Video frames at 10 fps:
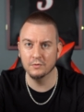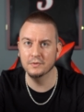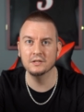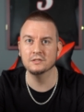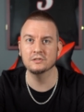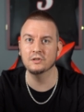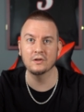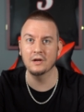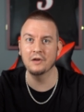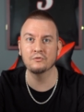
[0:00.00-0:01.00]
one mids, you
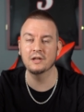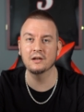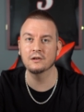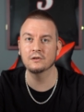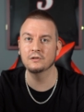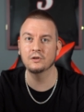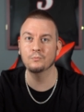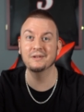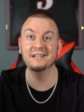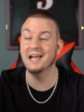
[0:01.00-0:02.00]
know, I don't care. You know,
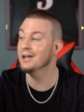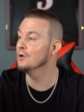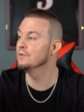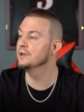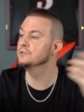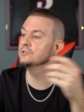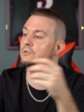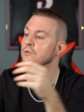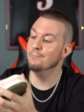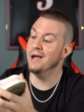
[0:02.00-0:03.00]
mid gang over here too.
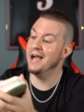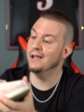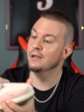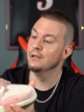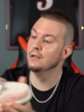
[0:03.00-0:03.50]
Matt,